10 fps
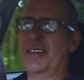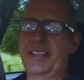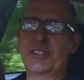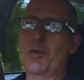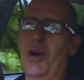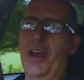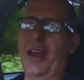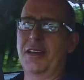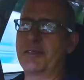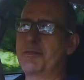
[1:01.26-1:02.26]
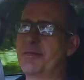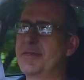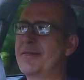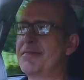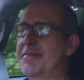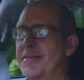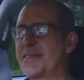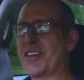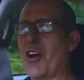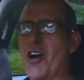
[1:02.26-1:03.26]
It's quiet,
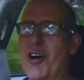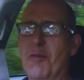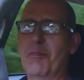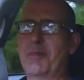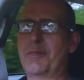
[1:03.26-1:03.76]
it's calm,